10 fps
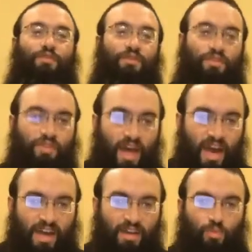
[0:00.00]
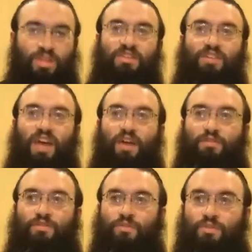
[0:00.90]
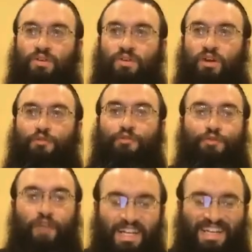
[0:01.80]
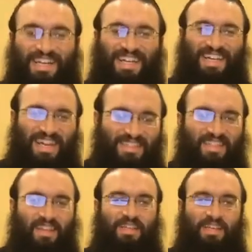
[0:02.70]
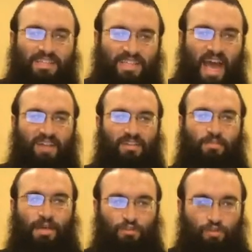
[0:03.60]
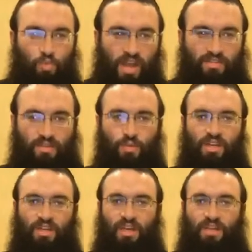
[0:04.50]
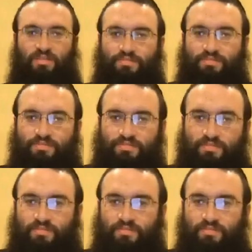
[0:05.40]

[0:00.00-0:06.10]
And for that, we need to have to fight against the exact amount of weight that we can handle.